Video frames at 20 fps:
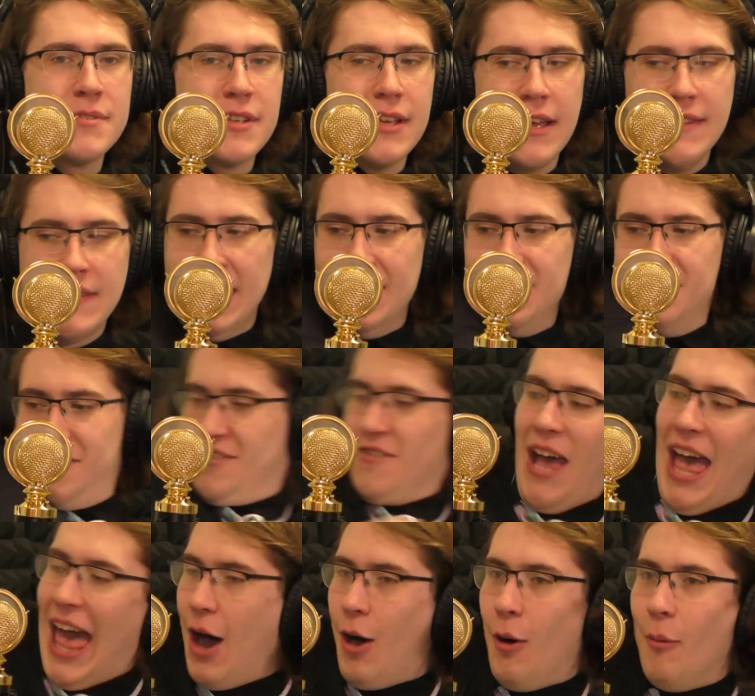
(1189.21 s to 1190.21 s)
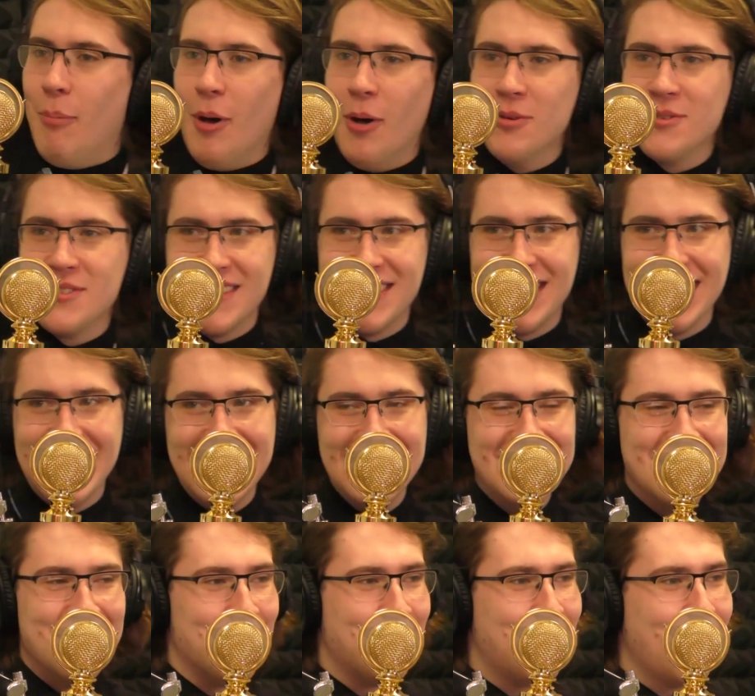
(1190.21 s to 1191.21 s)
and then just elbows D in
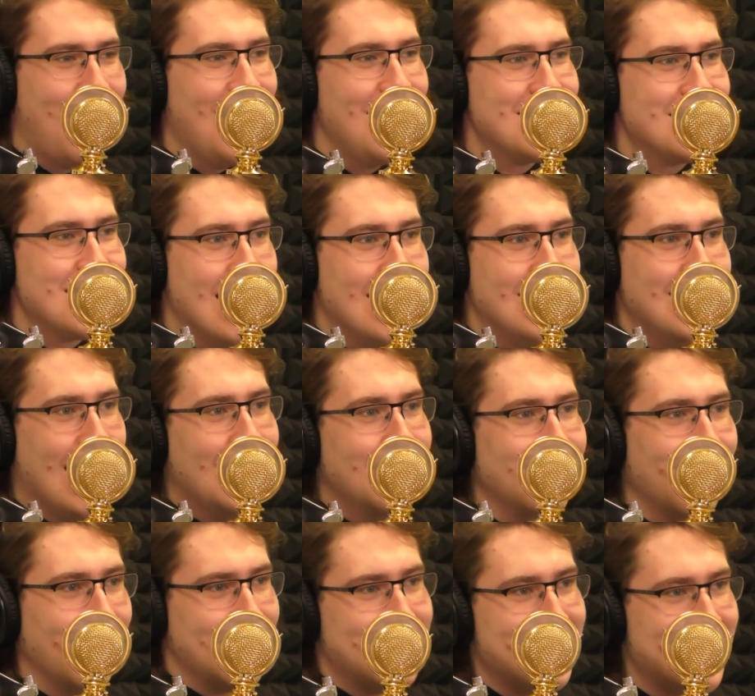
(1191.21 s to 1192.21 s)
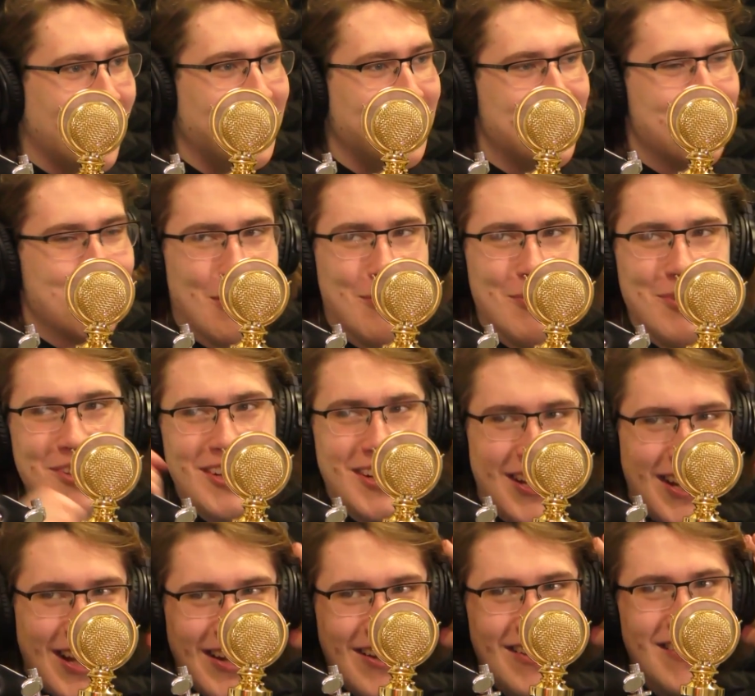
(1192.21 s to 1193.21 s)
the face, and then starts dribbling
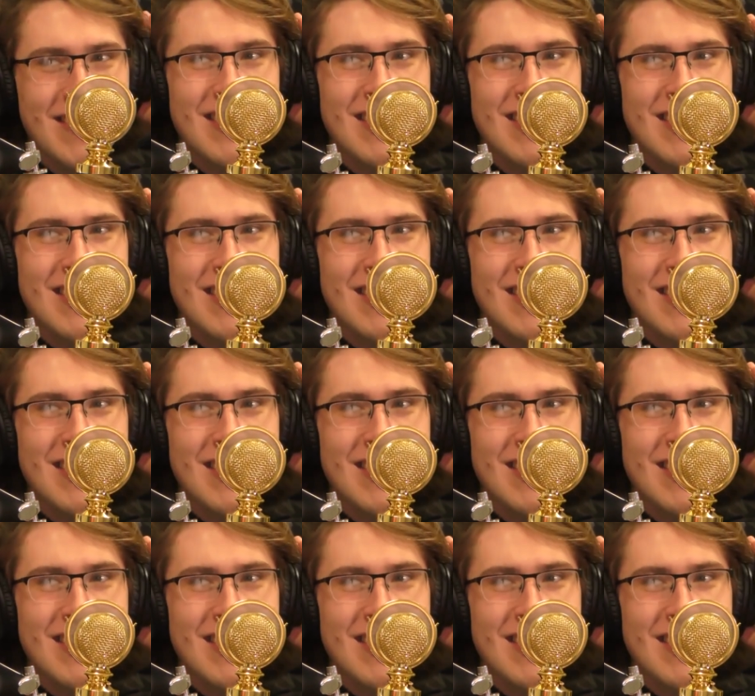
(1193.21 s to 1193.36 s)
again.